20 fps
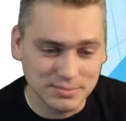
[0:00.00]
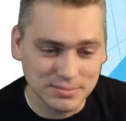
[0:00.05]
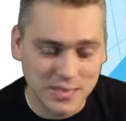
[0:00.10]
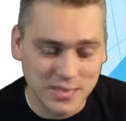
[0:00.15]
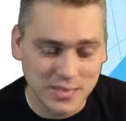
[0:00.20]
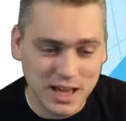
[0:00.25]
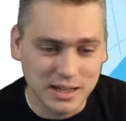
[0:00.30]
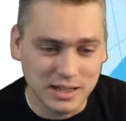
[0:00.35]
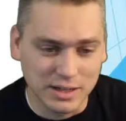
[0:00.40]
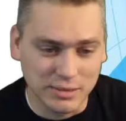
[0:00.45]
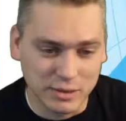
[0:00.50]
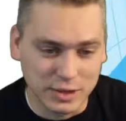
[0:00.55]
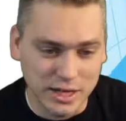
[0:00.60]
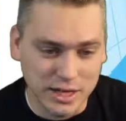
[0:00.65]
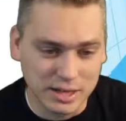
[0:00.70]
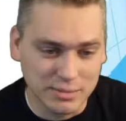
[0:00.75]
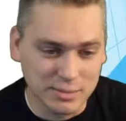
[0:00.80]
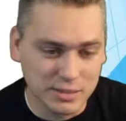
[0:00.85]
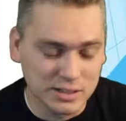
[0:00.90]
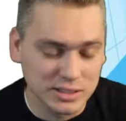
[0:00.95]
That never
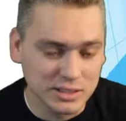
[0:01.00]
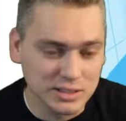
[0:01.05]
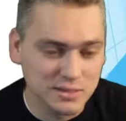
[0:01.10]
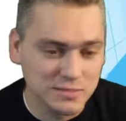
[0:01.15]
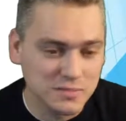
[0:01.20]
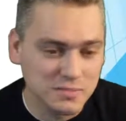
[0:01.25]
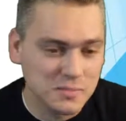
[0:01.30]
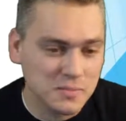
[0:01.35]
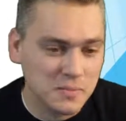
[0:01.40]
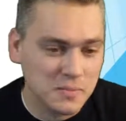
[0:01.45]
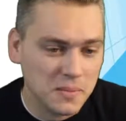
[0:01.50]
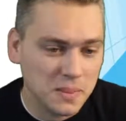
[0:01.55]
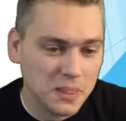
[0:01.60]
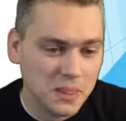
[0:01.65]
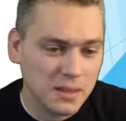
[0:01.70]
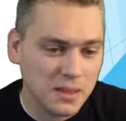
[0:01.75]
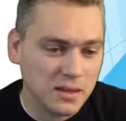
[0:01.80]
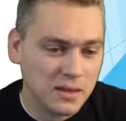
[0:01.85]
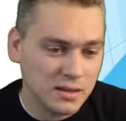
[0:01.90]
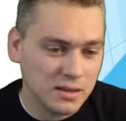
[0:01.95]
happens.
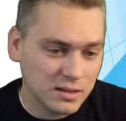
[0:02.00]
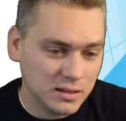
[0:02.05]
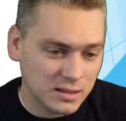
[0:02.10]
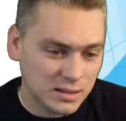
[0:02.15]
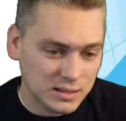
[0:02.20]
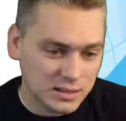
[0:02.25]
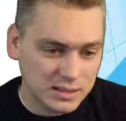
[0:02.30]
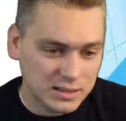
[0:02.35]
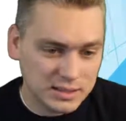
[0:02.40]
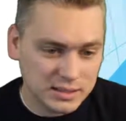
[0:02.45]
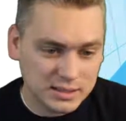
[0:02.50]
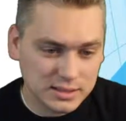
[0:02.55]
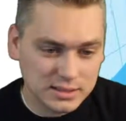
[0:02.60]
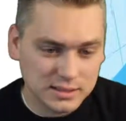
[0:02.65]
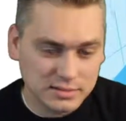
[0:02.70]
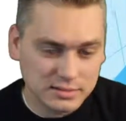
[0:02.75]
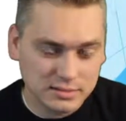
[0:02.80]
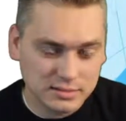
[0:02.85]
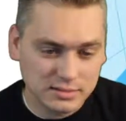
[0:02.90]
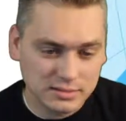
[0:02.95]

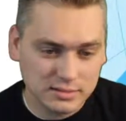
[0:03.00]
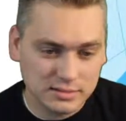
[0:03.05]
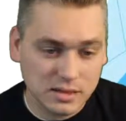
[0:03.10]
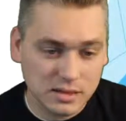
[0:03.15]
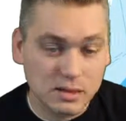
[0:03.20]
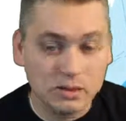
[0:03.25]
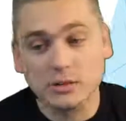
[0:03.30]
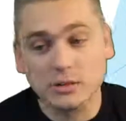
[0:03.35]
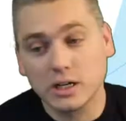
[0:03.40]
Oh,